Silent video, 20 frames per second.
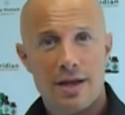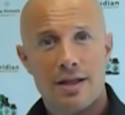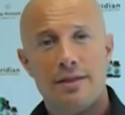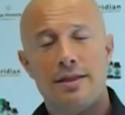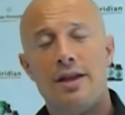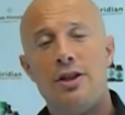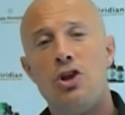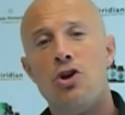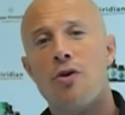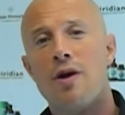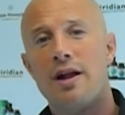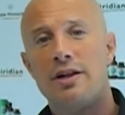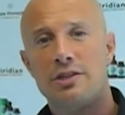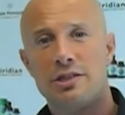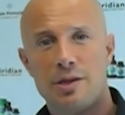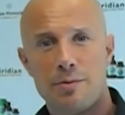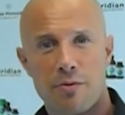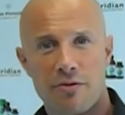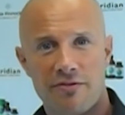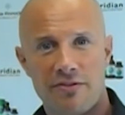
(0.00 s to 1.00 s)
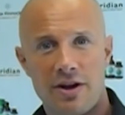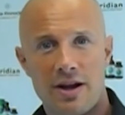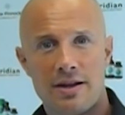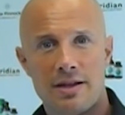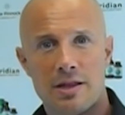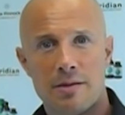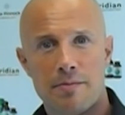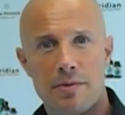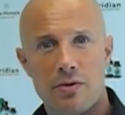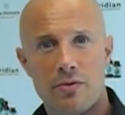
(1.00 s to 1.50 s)
then you're actually providing
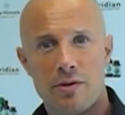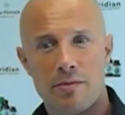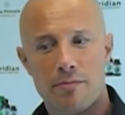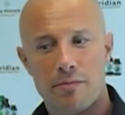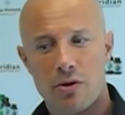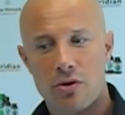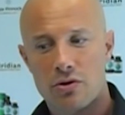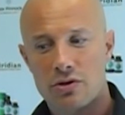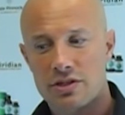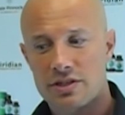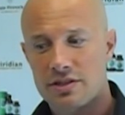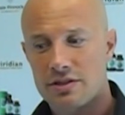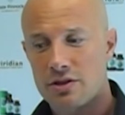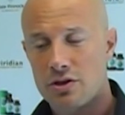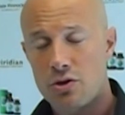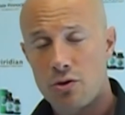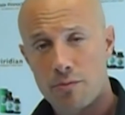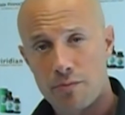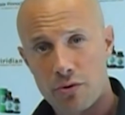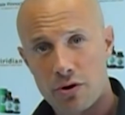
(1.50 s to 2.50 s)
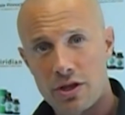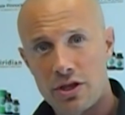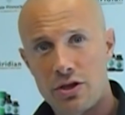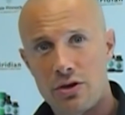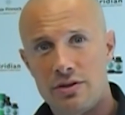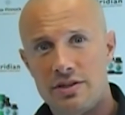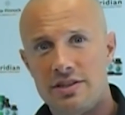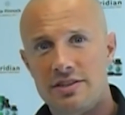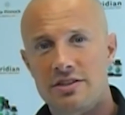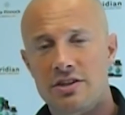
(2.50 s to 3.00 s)
the building blocks that your body
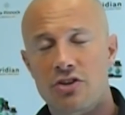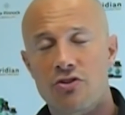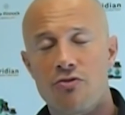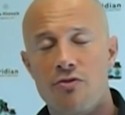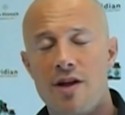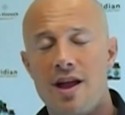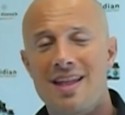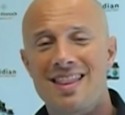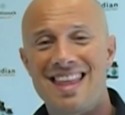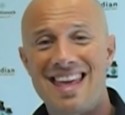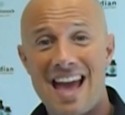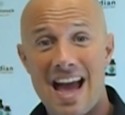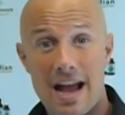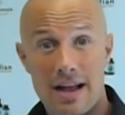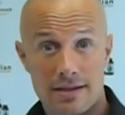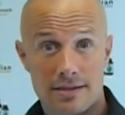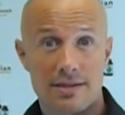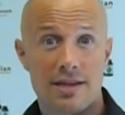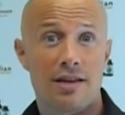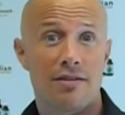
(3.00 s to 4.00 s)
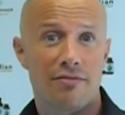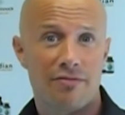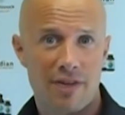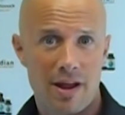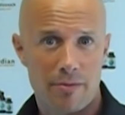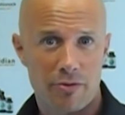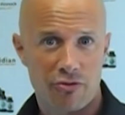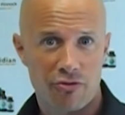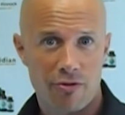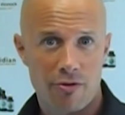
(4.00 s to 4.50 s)
uses to create the
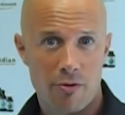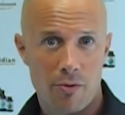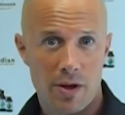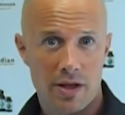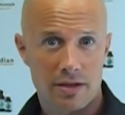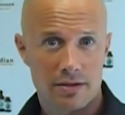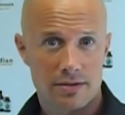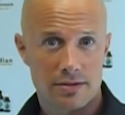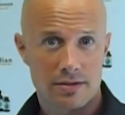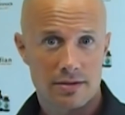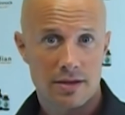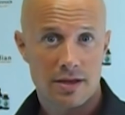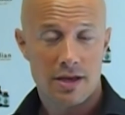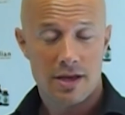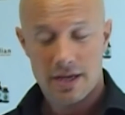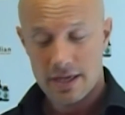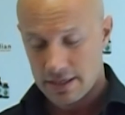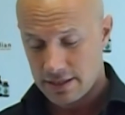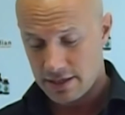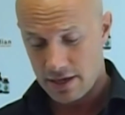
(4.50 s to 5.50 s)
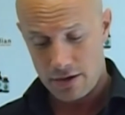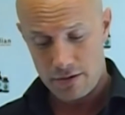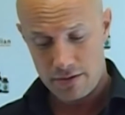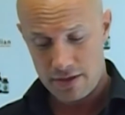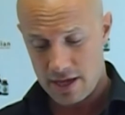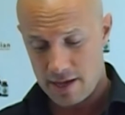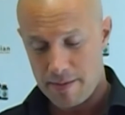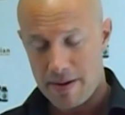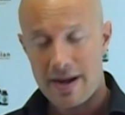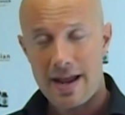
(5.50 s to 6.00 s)
anti-inflammatory ones. So
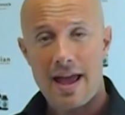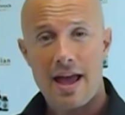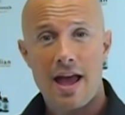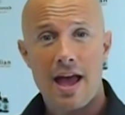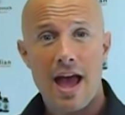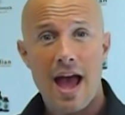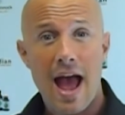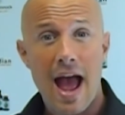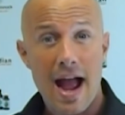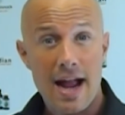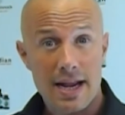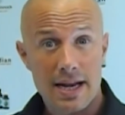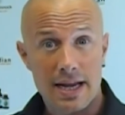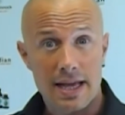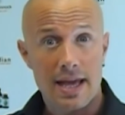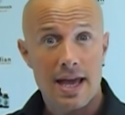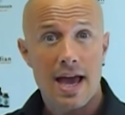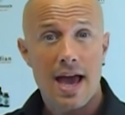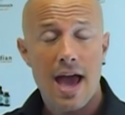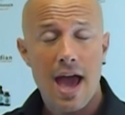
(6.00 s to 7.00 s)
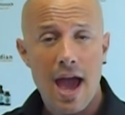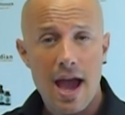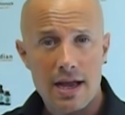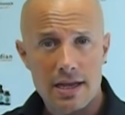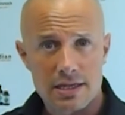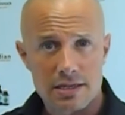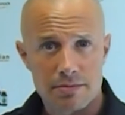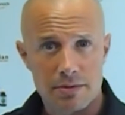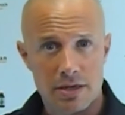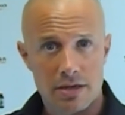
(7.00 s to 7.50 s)
think about it, acne,
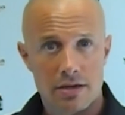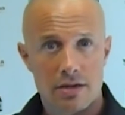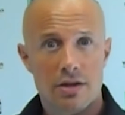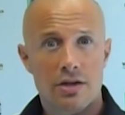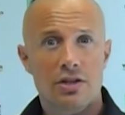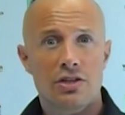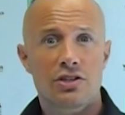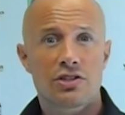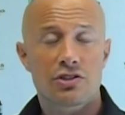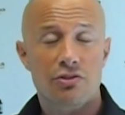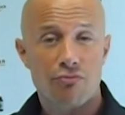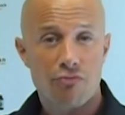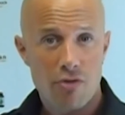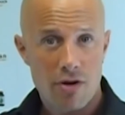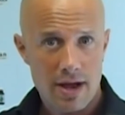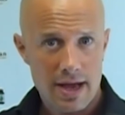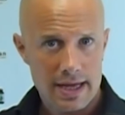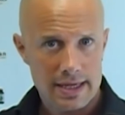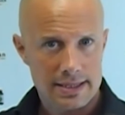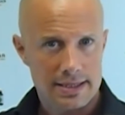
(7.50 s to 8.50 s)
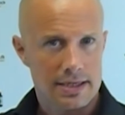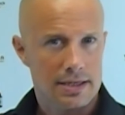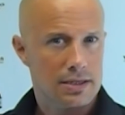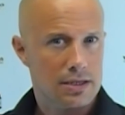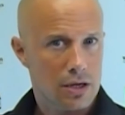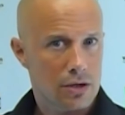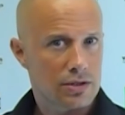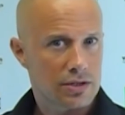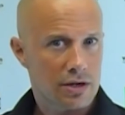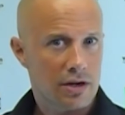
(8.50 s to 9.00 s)
eczema, psoriasis,
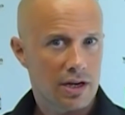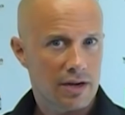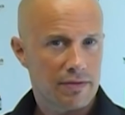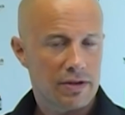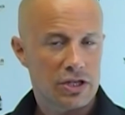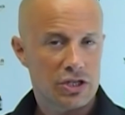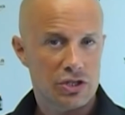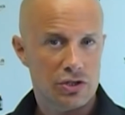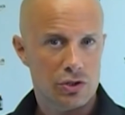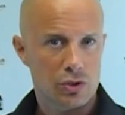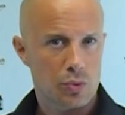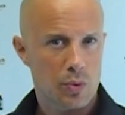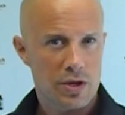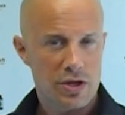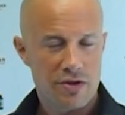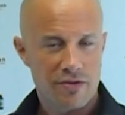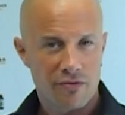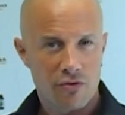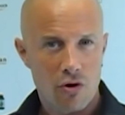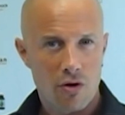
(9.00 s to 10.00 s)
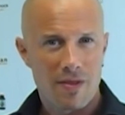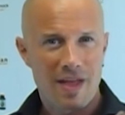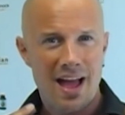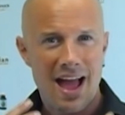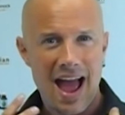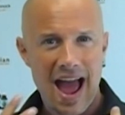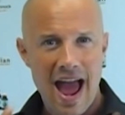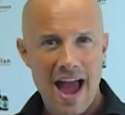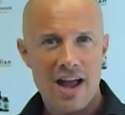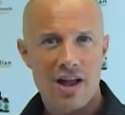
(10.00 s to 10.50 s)
those kind of issues where you've got
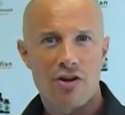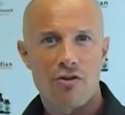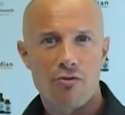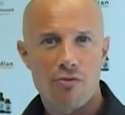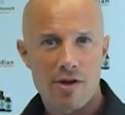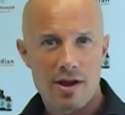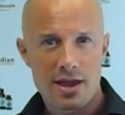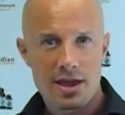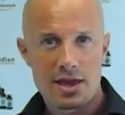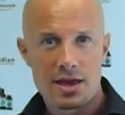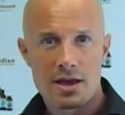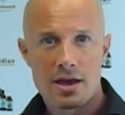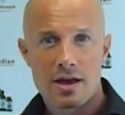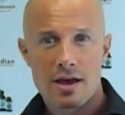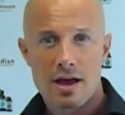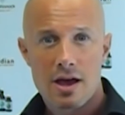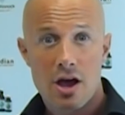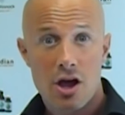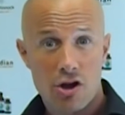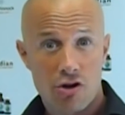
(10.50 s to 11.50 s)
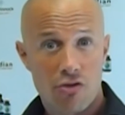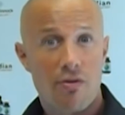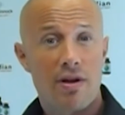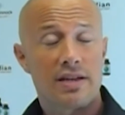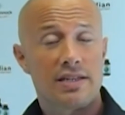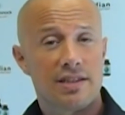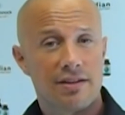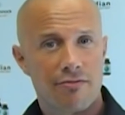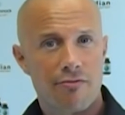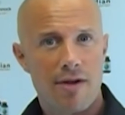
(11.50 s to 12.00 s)
that angry,
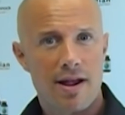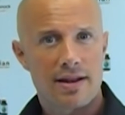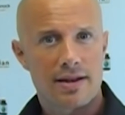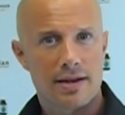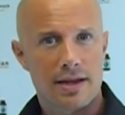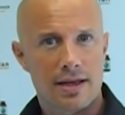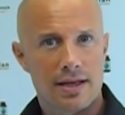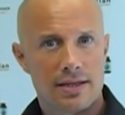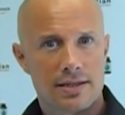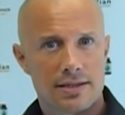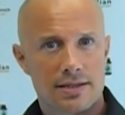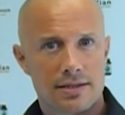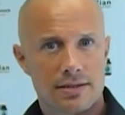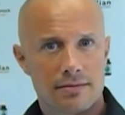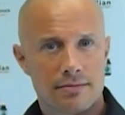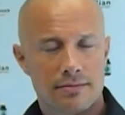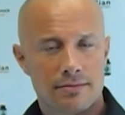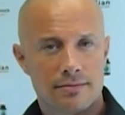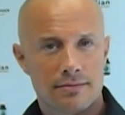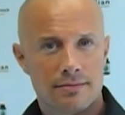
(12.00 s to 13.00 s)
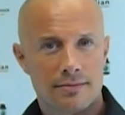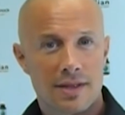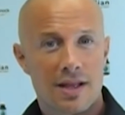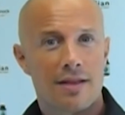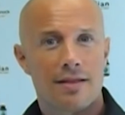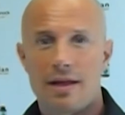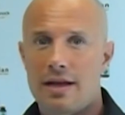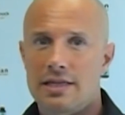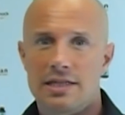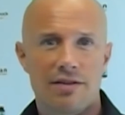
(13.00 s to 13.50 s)
aggressive redness,
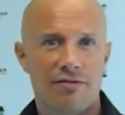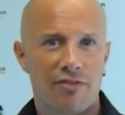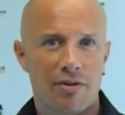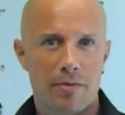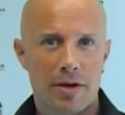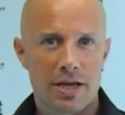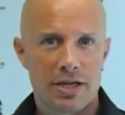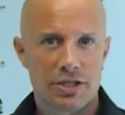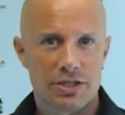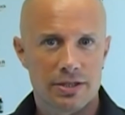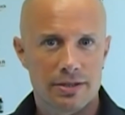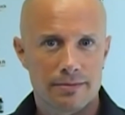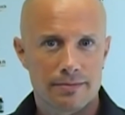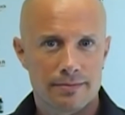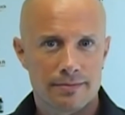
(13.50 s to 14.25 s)
that's inflammation.